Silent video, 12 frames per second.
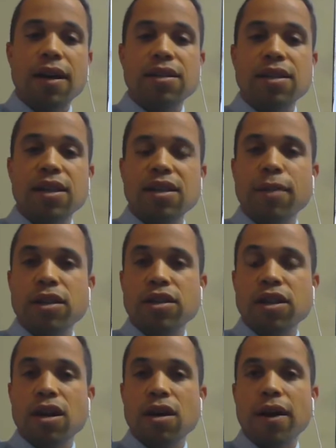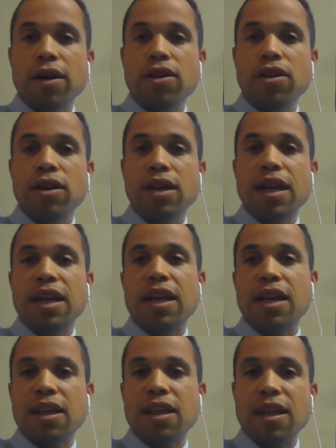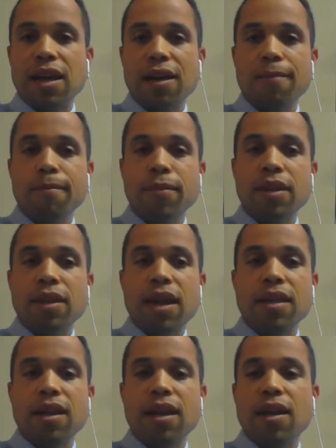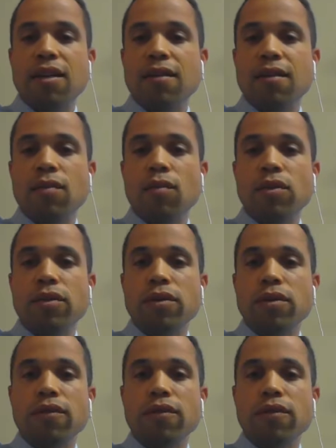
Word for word: all right, six months ago, I couldn't get anything, and then